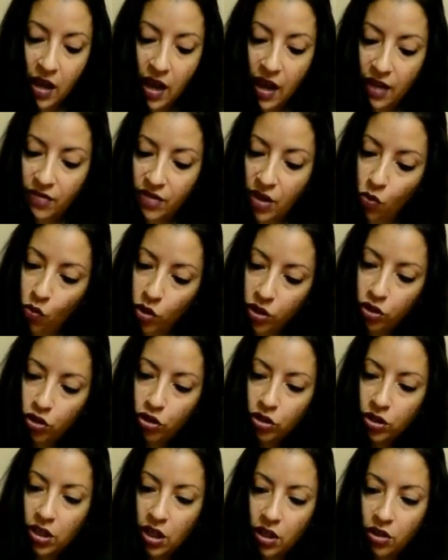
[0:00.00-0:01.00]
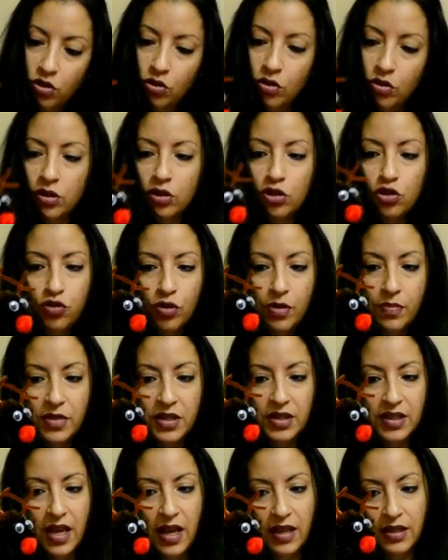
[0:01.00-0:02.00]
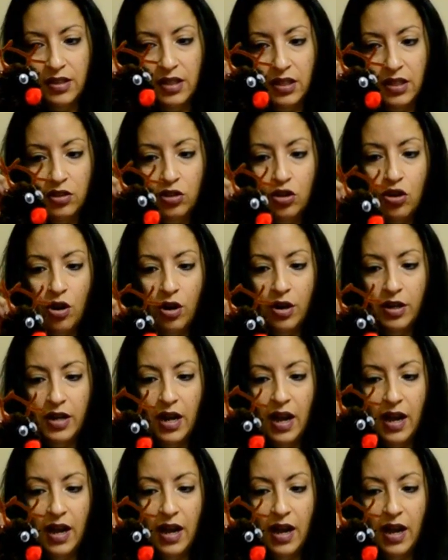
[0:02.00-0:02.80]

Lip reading: And then once you're done, you can trim this excess yarn.